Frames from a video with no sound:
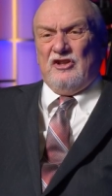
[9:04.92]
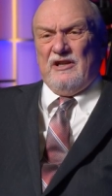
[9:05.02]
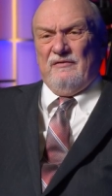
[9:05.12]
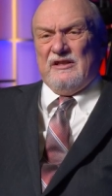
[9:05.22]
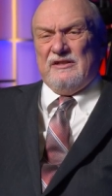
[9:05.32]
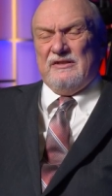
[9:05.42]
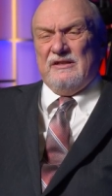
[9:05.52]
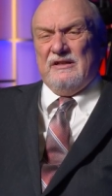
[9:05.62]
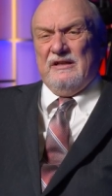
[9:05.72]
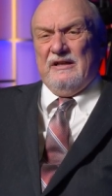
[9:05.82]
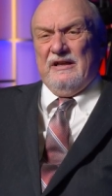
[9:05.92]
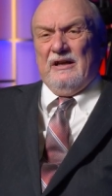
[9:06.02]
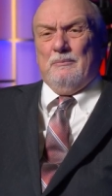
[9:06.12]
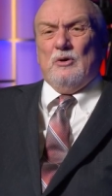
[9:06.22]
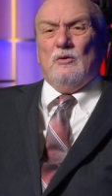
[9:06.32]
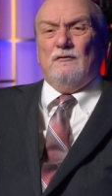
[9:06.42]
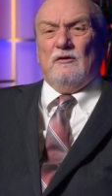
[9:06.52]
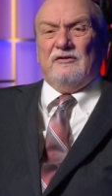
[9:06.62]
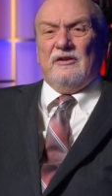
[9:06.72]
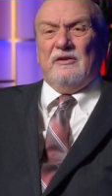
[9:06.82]
Shivas in a
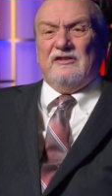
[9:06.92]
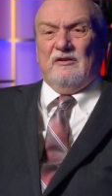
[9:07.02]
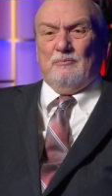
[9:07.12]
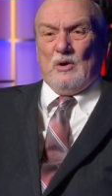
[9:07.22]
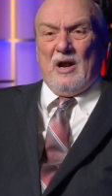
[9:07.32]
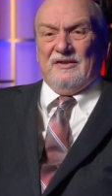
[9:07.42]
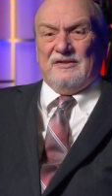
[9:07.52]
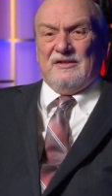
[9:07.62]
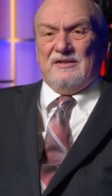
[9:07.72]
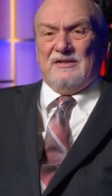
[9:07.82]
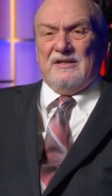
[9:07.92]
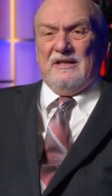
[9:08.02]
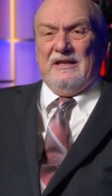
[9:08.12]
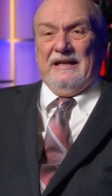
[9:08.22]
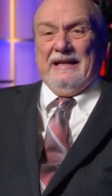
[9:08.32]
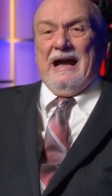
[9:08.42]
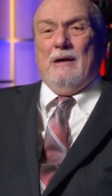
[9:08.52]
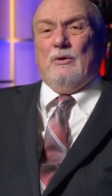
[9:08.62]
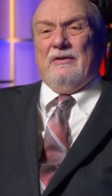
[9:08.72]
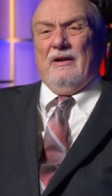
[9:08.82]
beautiful series of bronzes. In
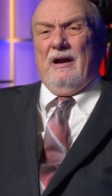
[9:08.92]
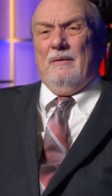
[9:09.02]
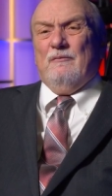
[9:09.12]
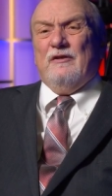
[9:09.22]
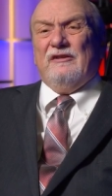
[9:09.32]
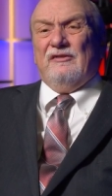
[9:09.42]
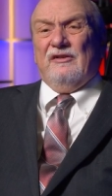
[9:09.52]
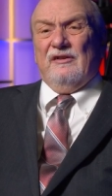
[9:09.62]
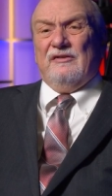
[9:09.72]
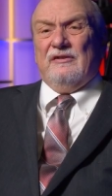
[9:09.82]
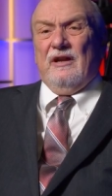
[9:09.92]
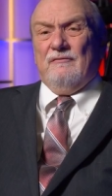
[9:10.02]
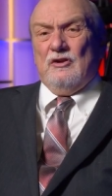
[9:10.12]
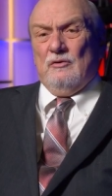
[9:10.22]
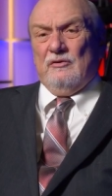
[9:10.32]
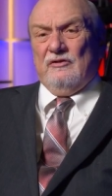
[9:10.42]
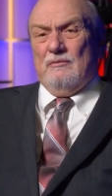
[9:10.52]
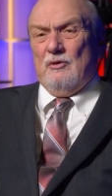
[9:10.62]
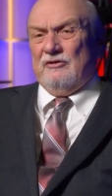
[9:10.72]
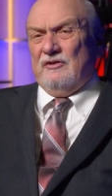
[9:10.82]
our time, physicists have used
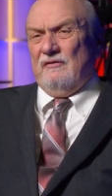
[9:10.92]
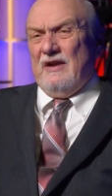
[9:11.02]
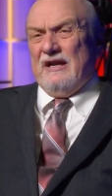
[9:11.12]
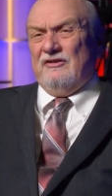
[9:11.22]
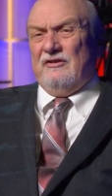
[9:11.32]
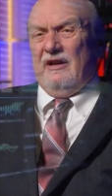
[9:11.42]
the most advanced